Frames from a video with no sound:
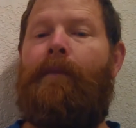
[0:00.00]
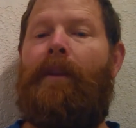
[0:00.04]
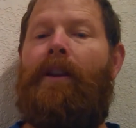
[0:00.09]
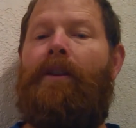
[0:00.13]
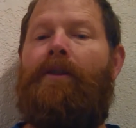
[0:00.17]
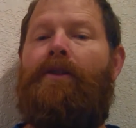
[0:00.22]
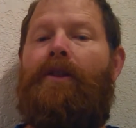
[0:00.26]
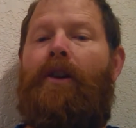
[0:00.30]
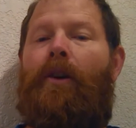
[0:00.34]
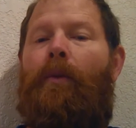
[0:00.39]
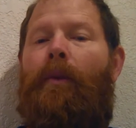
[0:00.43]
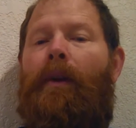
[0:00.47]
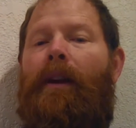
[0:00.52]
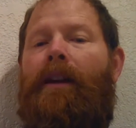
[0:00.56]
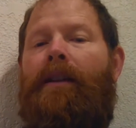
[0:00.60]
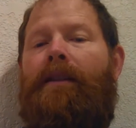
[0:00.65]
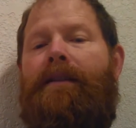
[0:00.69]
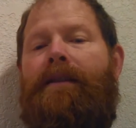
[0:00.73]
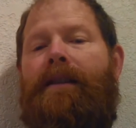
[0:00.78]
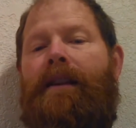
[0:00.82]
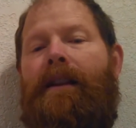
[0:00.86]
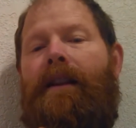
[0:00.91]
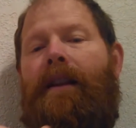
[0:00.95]
So we can
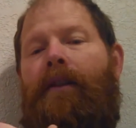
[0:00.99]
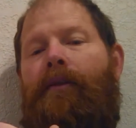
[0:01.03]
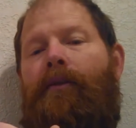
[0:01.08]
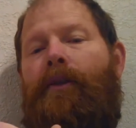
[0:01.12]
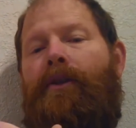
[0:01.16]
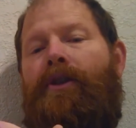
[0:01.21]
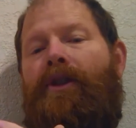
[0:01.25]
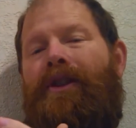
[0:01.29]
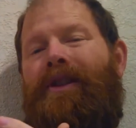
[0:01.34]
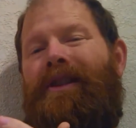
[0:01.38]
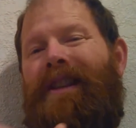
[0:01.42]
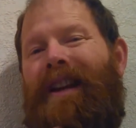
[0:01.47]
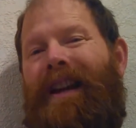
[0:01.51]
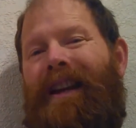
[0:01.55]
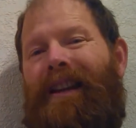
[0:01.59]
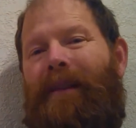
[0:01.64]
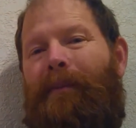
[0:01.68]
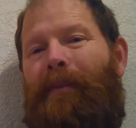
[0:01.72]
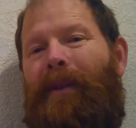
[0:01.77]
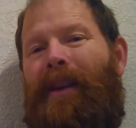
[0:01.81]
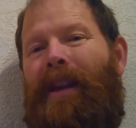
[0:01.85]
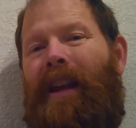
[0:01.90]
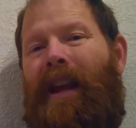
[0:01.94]
see that if we just take the
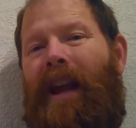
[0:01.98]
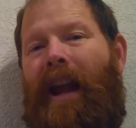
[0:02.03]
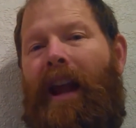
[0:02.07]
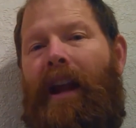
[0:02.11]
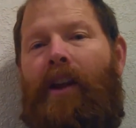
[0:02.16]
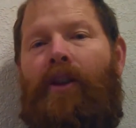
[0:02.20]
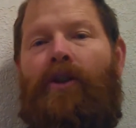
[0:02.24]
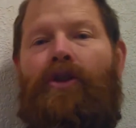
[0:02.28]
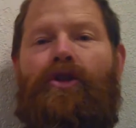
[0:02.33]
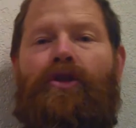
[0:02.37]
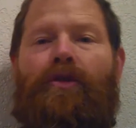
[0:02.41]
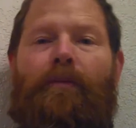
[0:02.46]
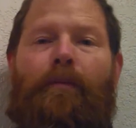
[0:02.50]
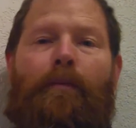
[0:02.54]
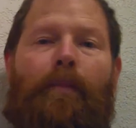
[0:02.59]
pH